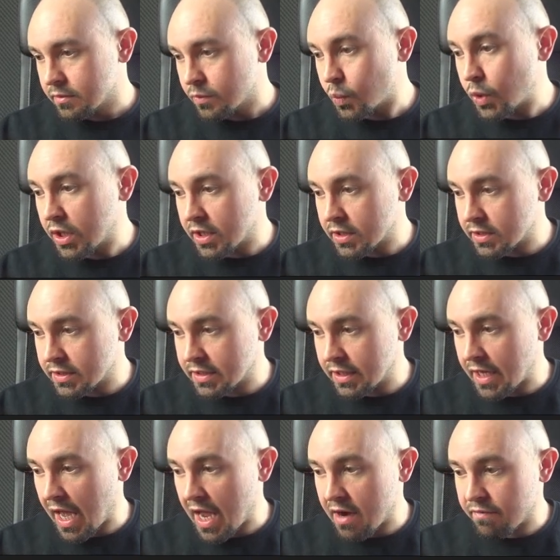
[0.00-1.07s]
We can
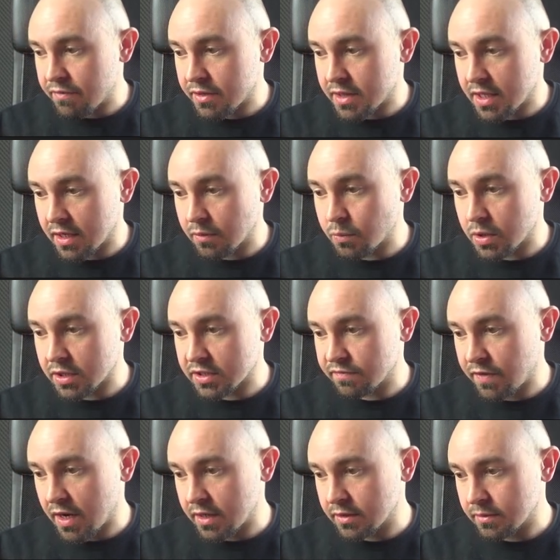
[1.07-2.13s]
see everything works
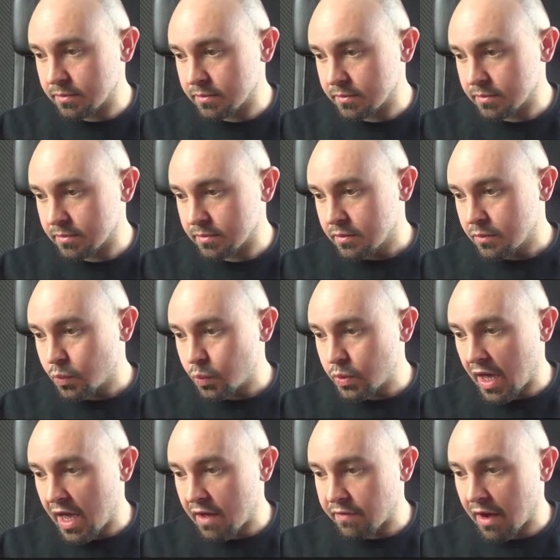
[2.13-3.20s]
fine. We
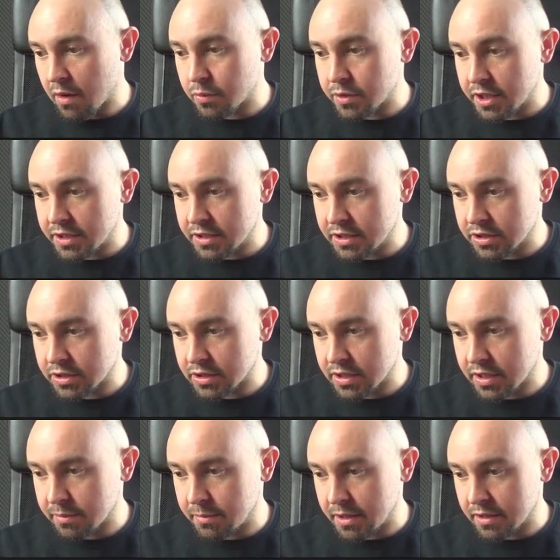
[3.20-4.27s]
have our initial
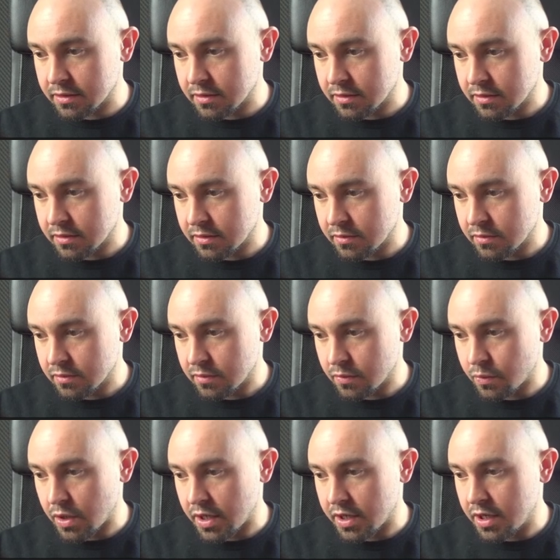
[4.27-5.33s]
commit
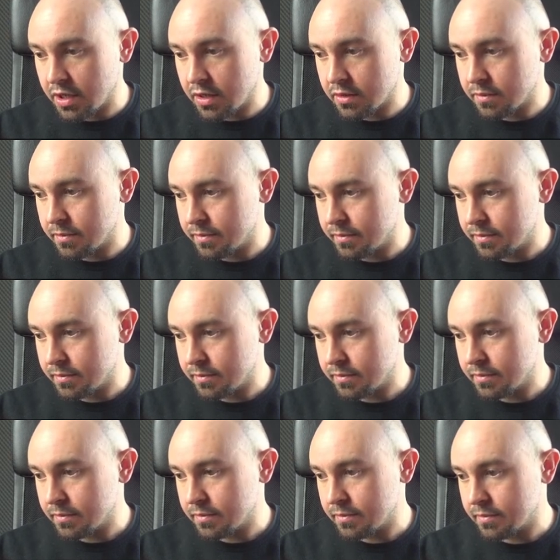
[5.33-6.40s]
right here.
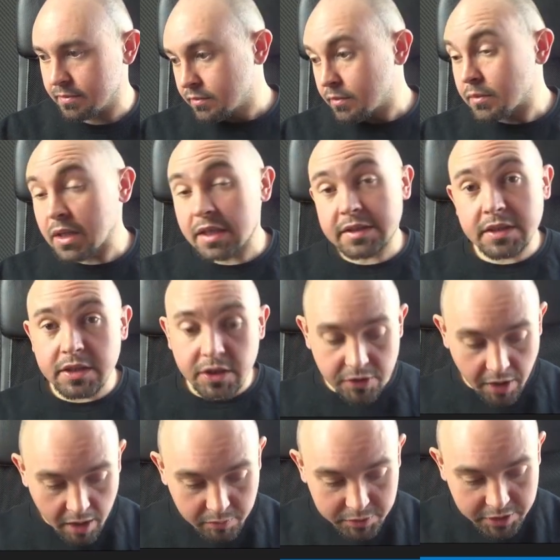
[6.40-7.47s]
Let's clear
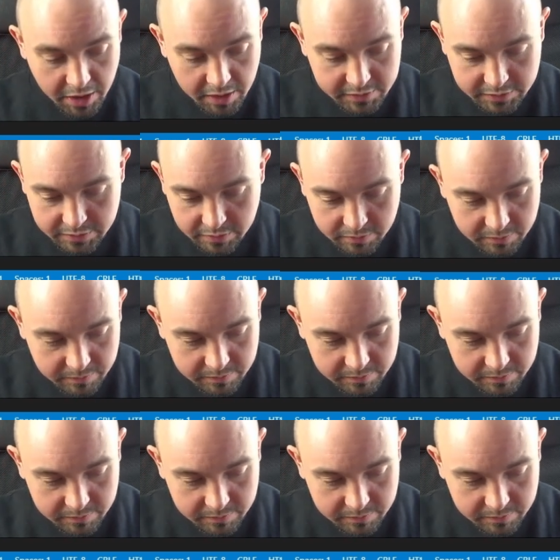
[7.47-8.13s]
our console.